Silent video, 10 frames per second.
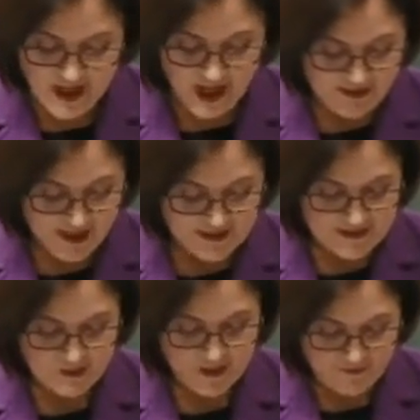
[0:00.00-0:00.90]
and that's
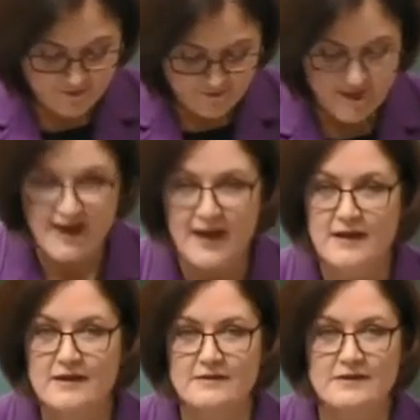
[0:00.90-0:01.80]
through a fair,
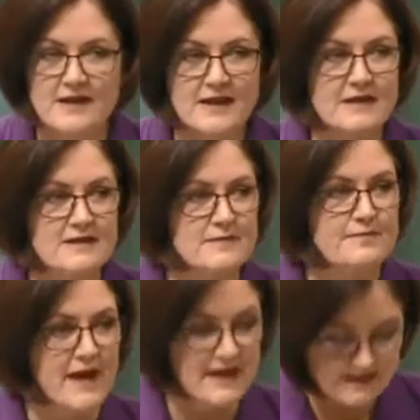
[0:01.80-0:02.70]

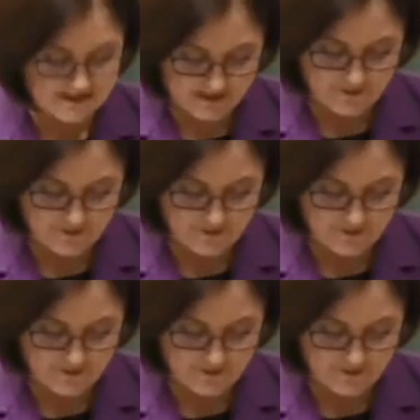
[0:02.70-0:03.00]
needs-based